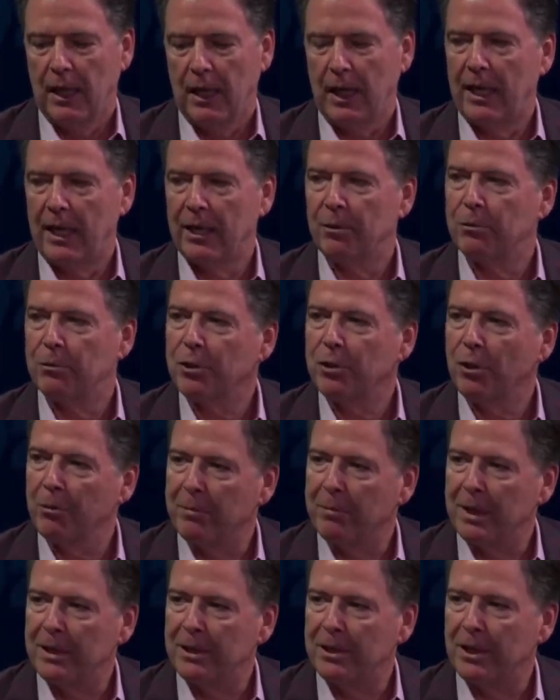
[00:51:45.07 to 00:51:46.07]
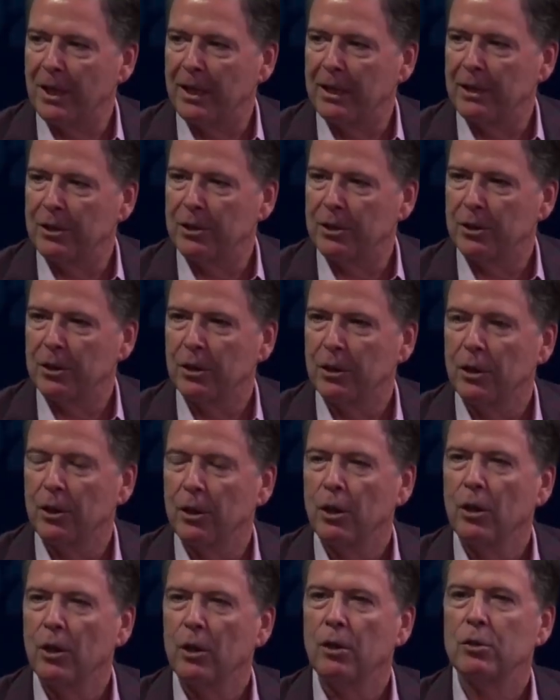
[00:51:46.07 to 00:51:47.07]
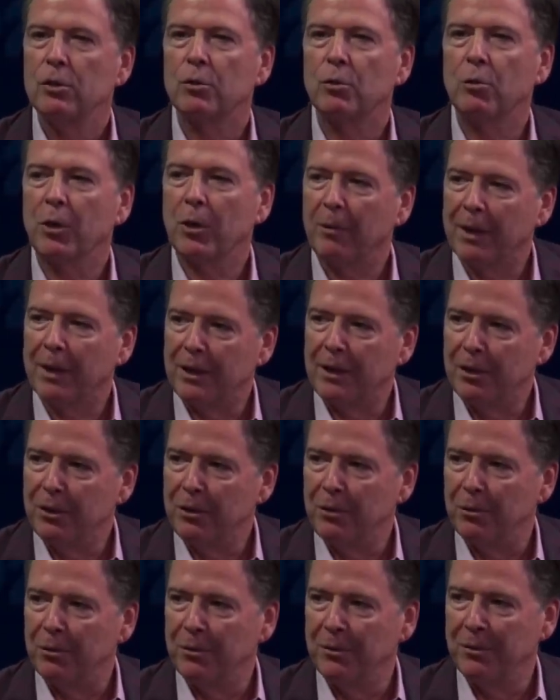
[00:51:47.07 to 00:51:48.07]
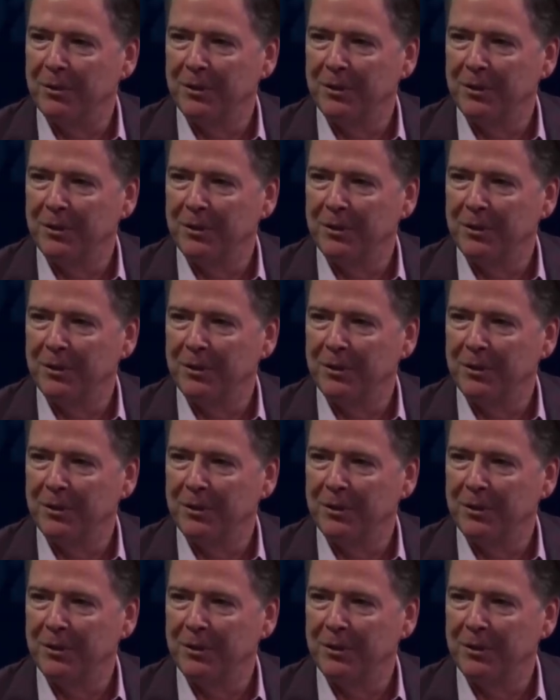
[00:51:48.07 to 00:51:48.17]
and the result may change. So what do?